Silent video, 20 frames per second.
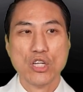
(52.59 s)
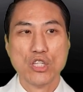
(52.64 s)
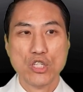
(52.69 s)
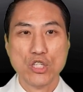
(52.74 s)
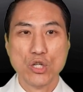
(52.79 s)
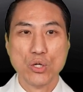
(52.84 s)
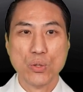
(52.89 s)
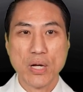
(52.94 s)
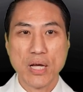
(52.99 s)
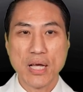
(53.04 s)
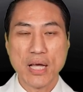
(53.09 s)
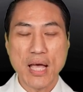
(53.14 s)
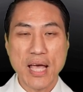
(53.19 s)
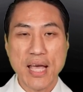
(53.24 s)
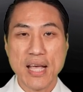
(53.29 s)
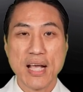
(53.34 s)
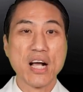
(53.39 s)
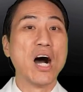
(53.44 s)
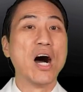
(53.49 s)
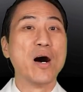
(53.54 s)
doing
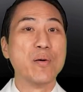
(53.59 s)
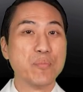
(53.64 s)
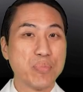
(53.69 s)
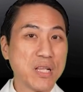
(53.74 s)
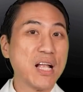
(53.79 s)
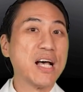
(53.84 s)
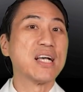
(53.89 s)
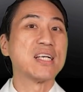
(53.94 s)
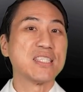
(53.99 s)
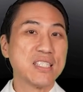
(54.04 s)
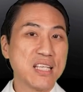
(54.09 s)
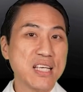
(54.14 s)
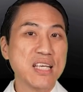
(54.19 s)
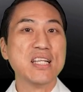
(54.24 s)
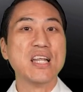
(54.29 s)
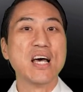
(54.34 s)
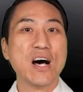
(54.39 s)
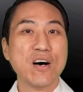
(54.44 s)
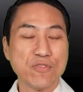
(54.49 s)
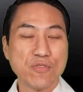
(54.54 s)
a complex
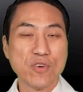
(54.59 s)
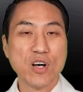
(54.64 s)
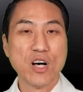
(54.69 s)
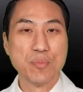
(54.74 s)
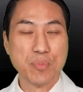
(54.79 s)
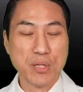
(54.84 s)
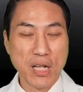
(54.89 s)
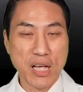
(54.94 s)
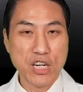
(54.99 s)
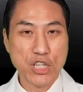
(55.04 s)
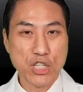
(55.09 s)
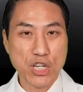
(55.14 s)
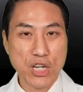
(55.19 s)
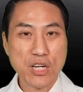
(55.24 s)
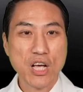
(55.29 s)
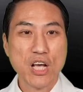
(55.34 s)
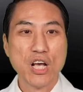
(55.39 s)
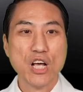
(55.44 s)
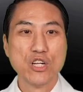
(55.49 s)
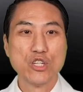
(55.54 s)
enough
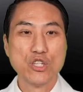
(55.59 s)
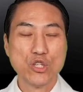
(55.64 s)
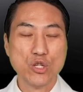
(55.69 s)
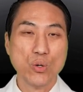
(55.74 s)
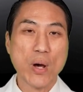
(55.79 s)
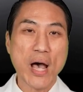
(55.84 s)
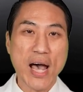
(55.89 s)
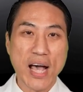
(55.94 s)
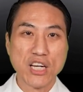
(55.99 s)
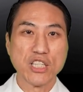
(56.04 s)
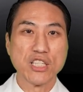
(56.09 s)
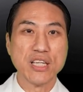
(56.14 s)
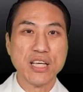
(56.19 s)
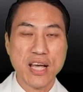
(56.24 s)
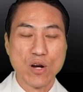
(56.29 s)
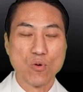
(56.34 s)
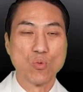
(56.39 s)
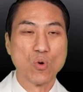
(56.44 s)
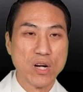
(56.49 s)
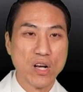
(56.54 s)
ablation to actually
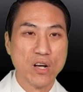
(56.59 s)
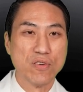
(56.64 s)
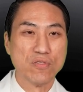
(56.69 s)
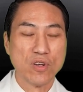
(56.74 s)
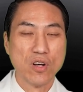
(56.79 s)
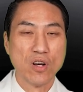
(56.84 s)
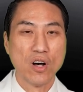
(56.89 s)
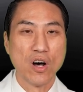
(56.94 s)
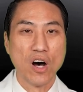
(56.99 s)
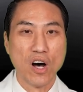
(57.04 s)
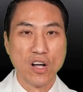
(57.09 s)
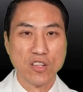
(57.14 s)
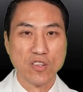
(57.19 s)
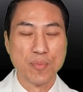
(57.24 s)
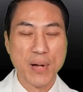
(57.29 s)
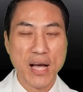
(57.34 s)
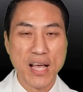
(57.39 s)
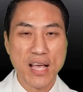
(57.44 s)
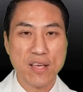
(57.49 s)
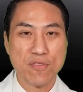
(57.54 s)
get rid of all
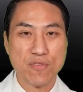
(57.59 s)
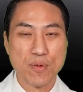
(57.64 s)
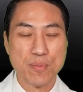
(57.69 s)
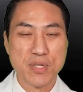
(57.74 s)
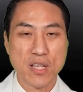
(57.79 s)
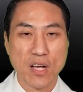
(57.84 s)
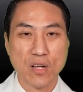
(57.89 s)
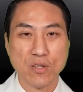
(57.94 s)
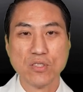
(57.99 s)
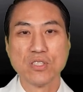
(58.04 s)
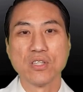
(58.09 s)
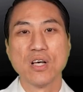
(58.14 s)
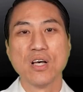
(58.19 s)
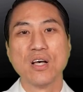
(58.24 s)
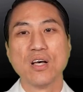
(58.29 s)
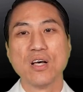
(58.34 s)
of my AFib cells,